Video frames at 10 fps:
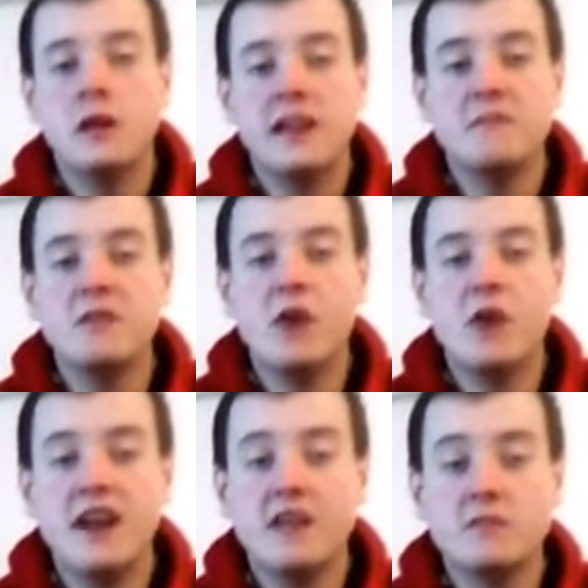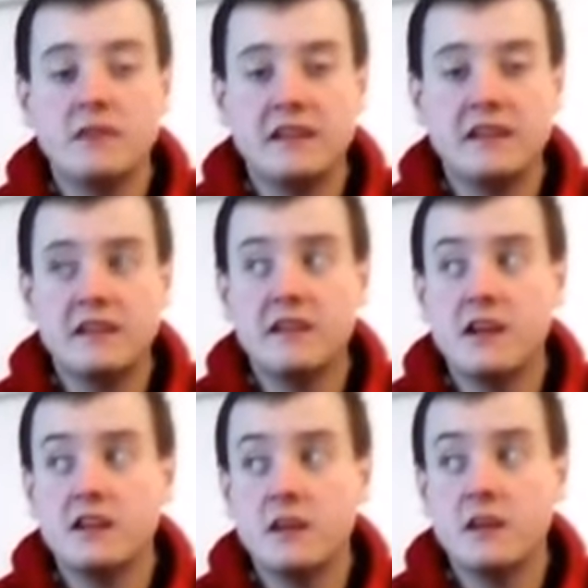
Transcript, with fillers: Let's be quiet now because there's a car